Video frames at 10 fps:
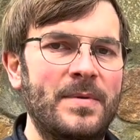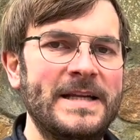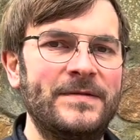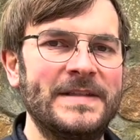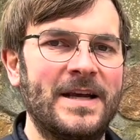
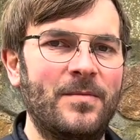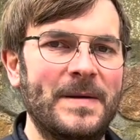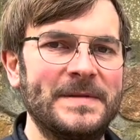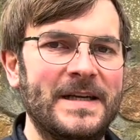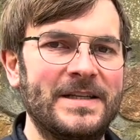Please visit our
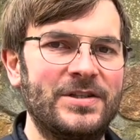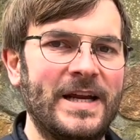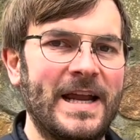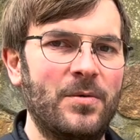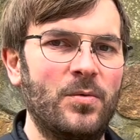website to
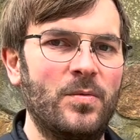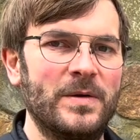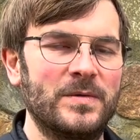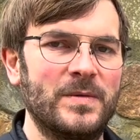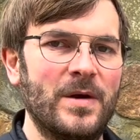check out all the
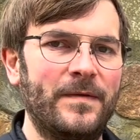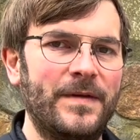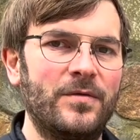wheels we offer,